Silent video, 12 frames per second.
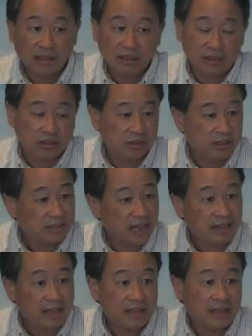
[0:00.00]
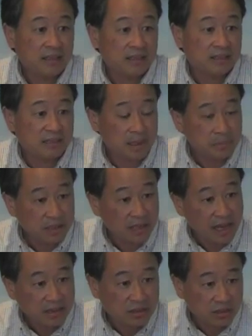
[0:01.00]
They could decide they need to
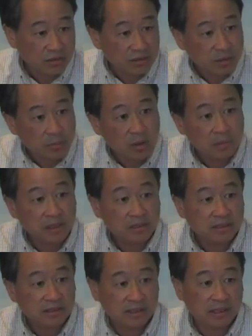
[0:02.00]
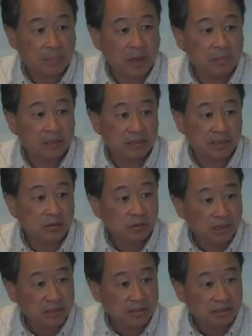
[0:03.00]
subsidize the service more because it's in the public's
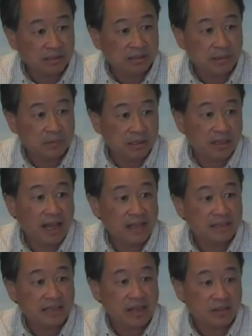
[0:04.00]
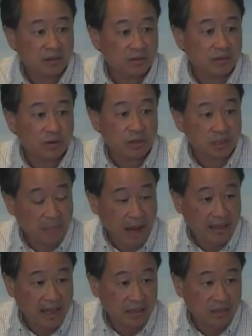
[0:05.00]
interest to subsidize that service or
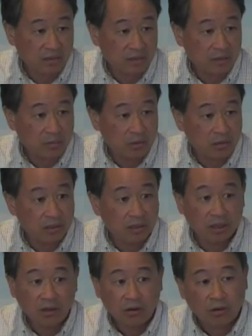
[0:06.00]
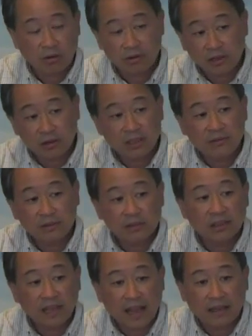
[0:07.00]
expand that service more. Or they could even
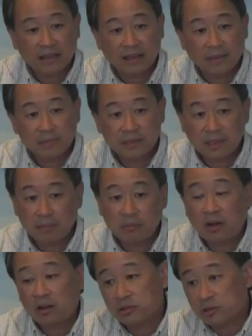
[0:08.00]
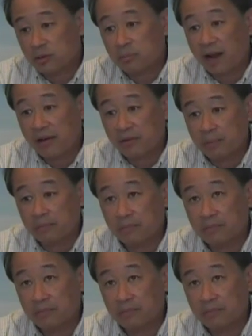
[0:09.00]
look at um, some sort of private,